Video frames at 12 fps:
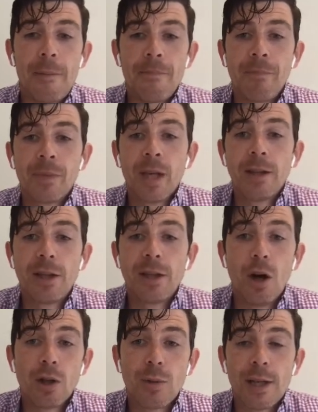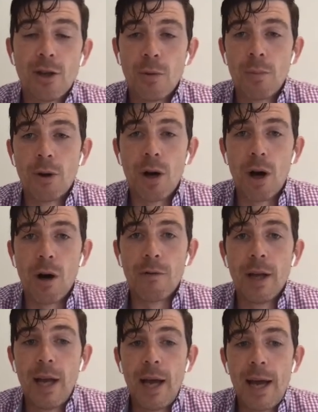They also had a
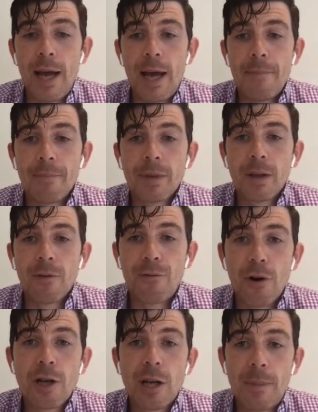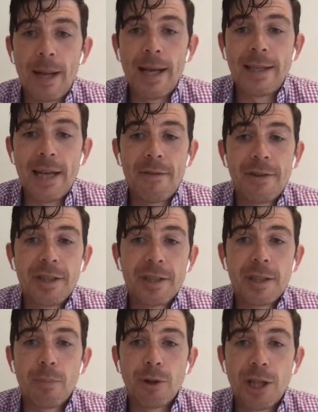number of frontal plane
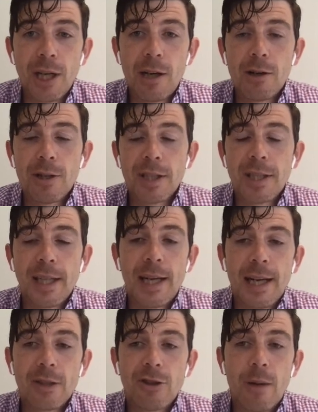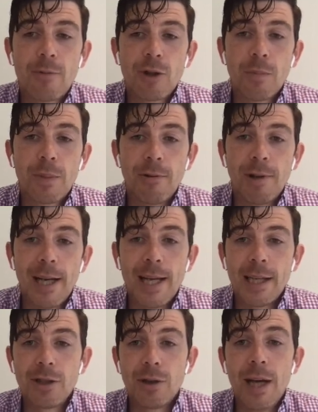deficits, in particular in the single leg drop jump,
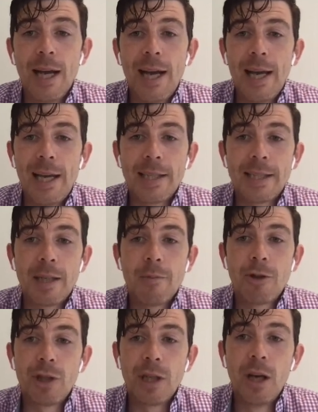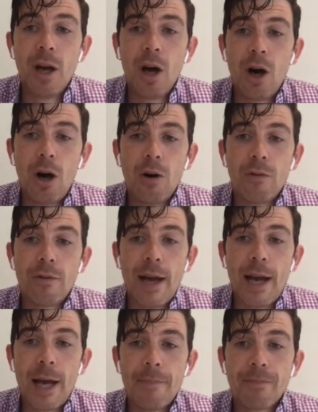in relating to asymmetry
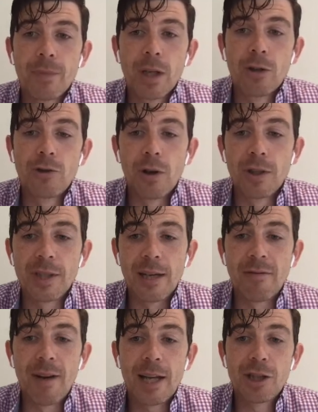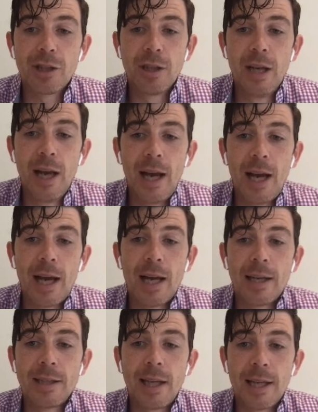of trunk side flexion
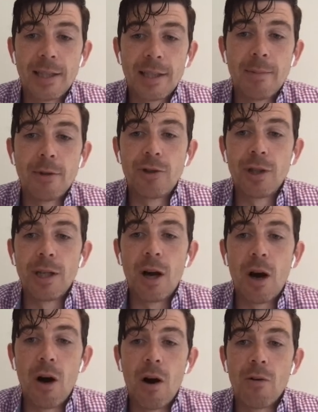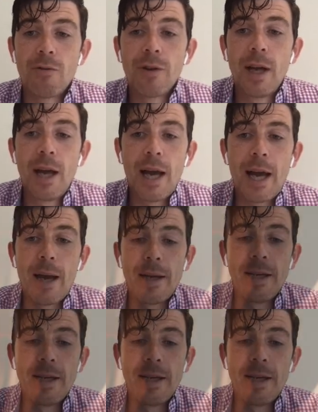and asymmetry of